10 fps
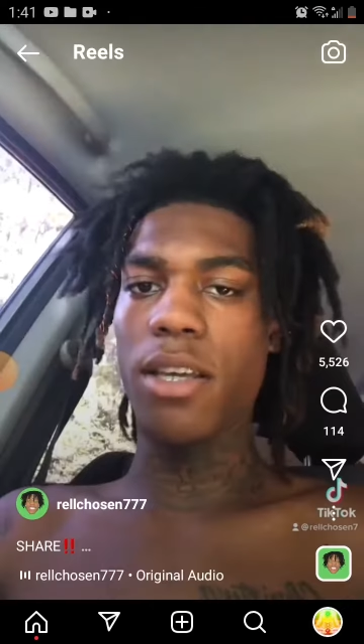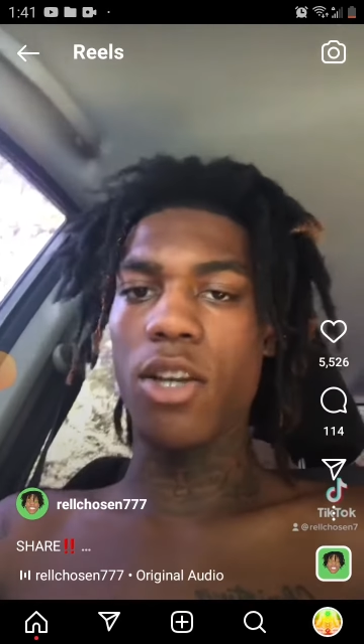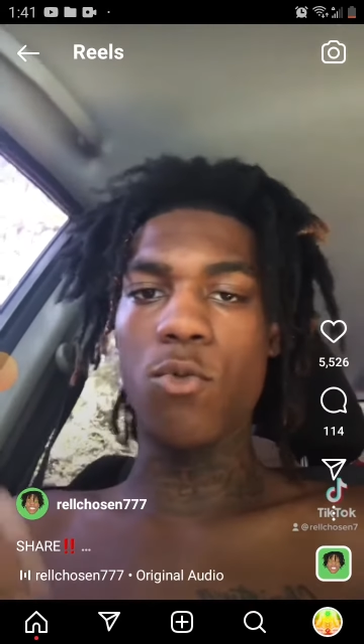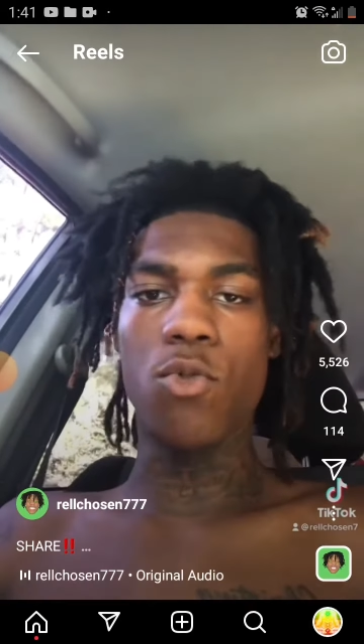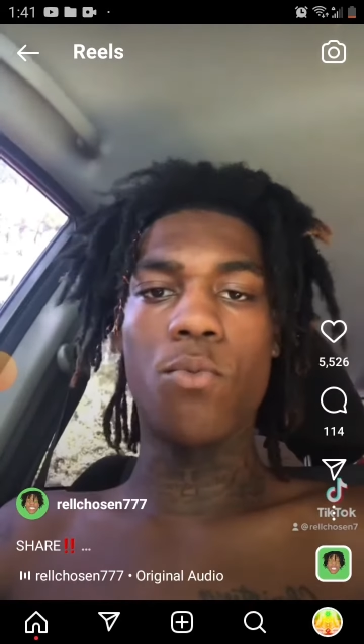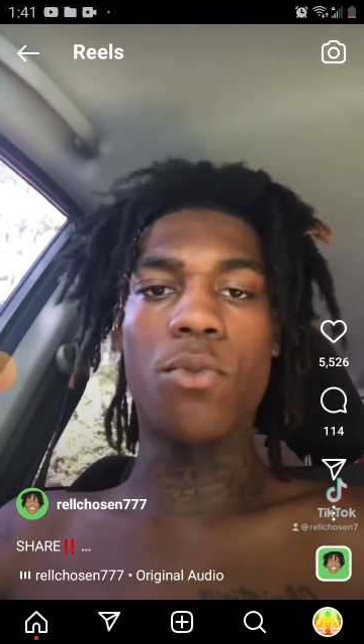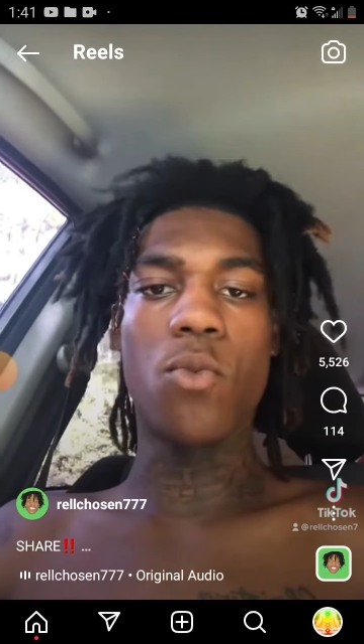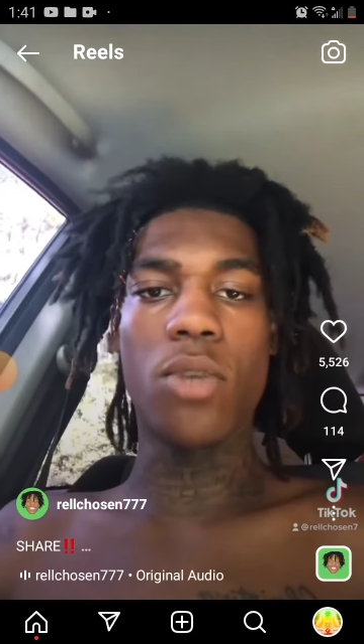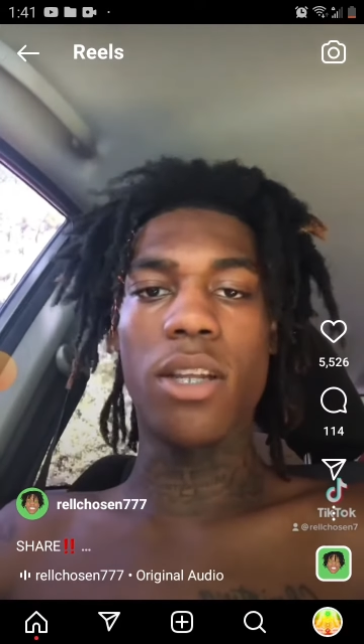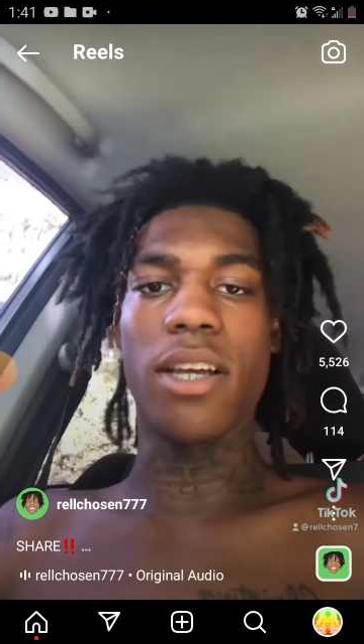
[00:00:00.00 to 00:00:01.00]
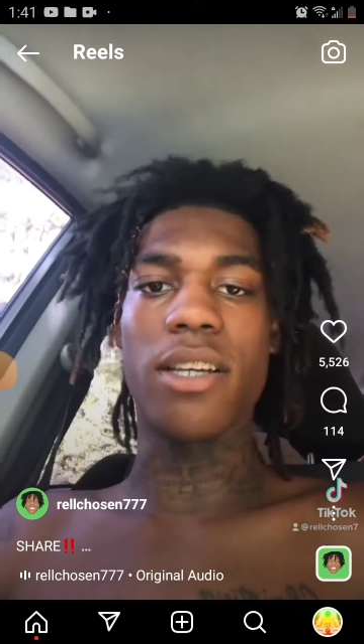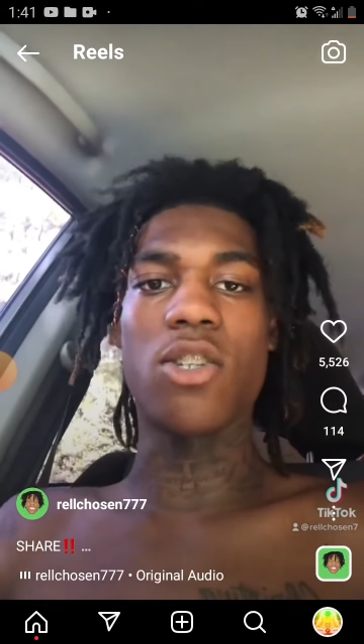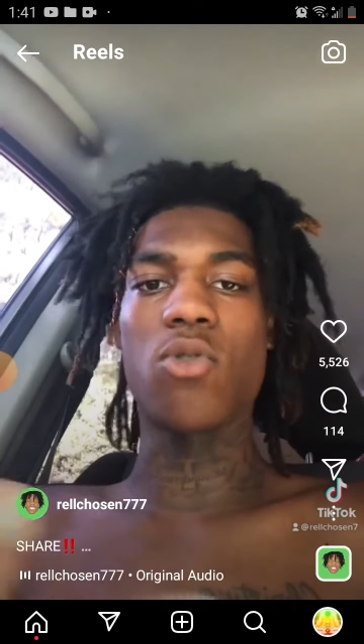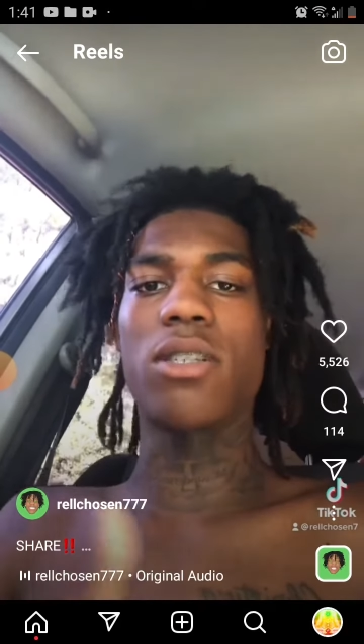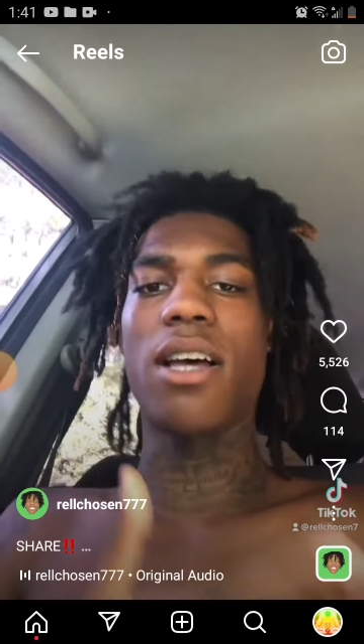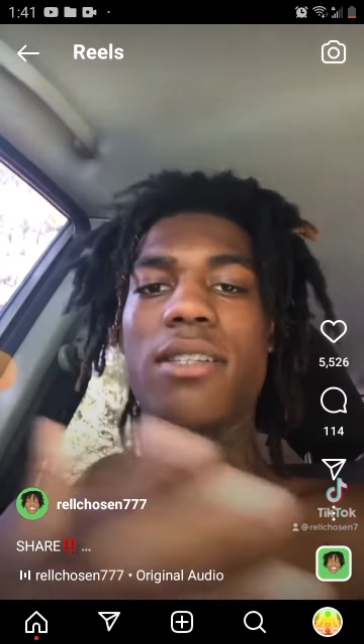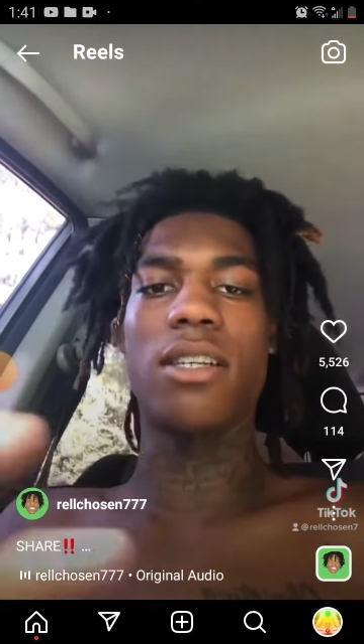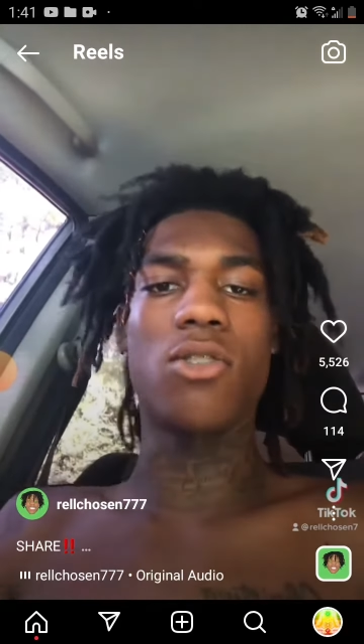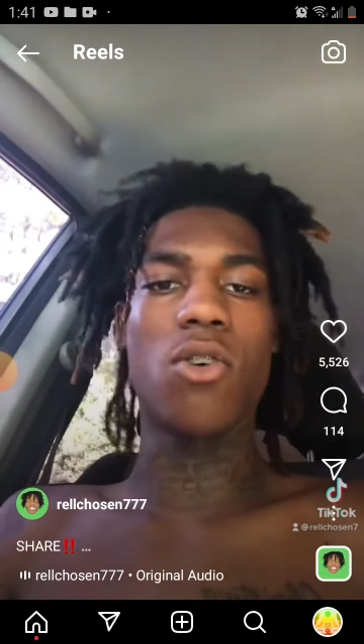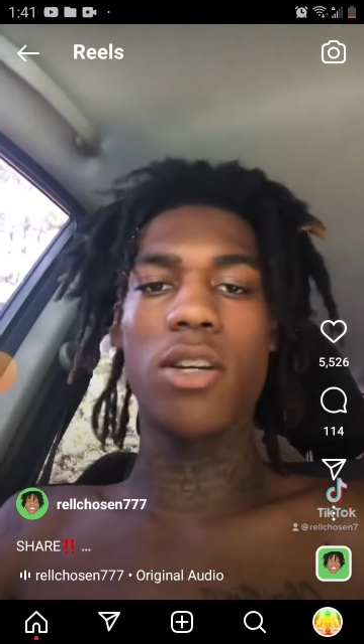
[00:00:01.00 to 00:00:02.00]
be in your room. You don't really like
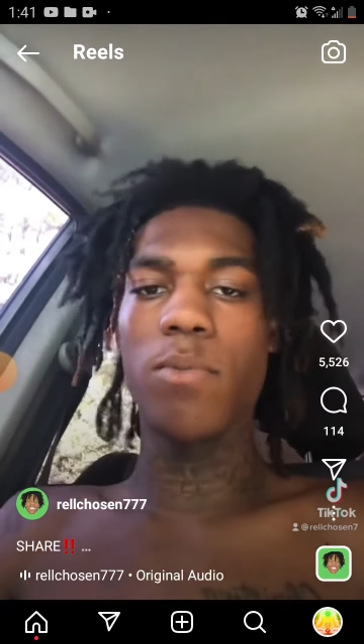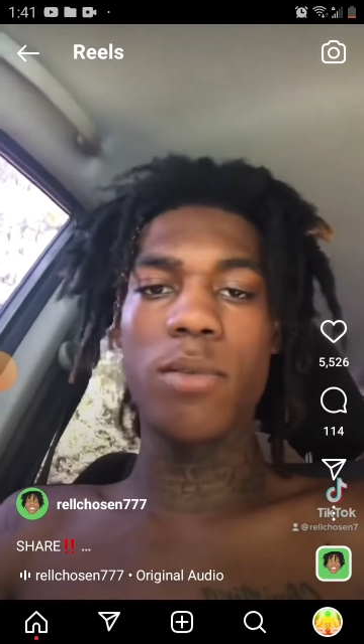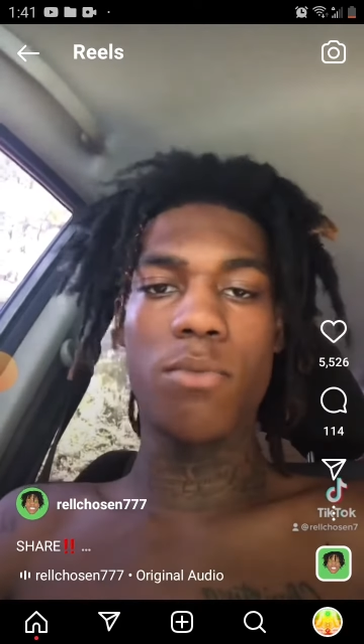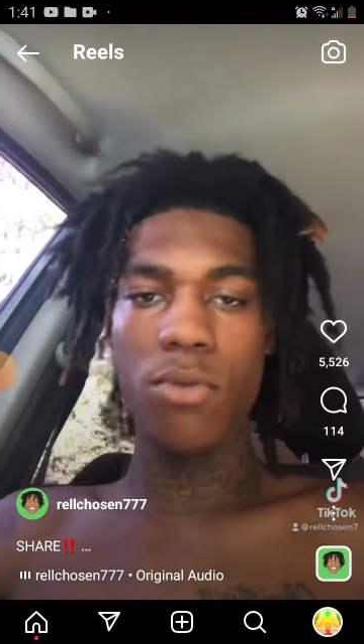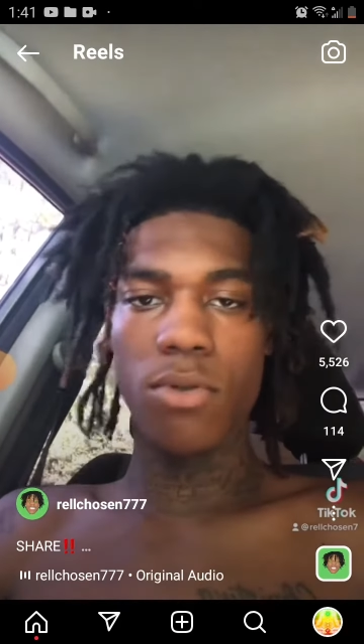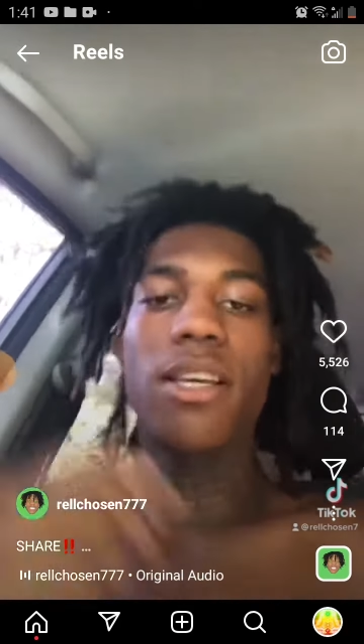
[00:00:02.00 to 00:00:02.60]
socializing and talking to people.